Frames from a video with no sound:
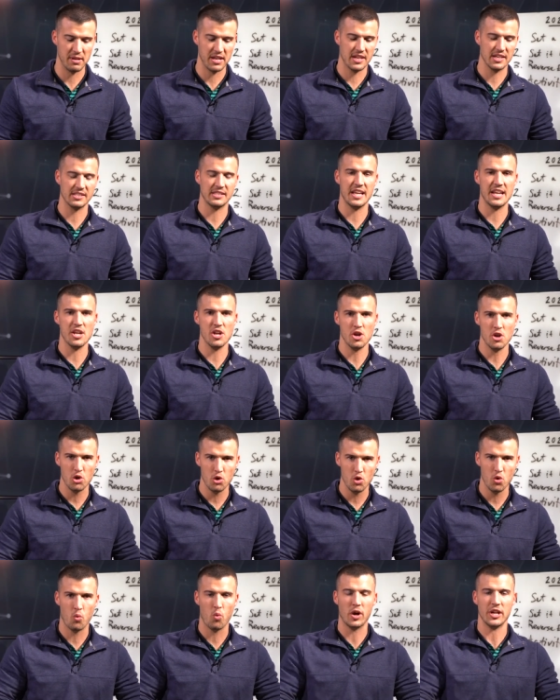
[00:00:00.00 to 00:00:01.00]
because they
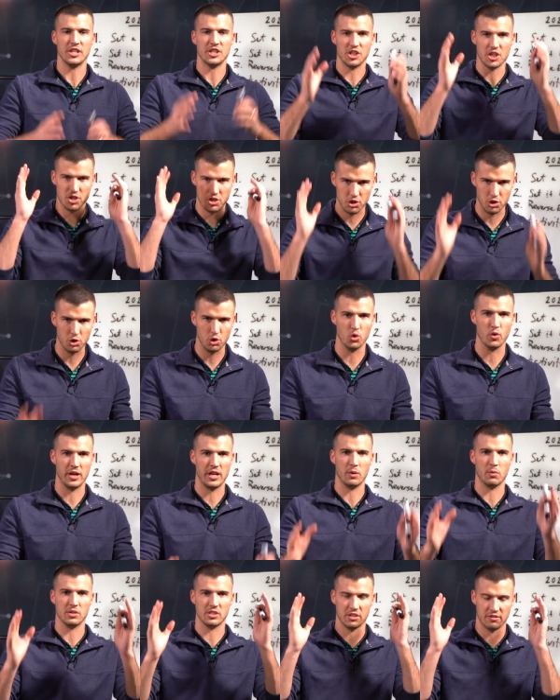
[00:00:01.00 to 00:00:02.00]
knew what to do
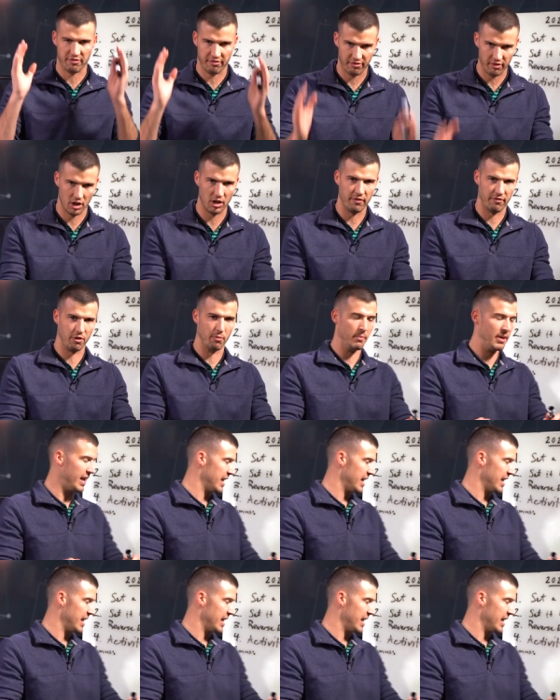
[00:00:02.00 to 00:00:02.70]
and it was in front of them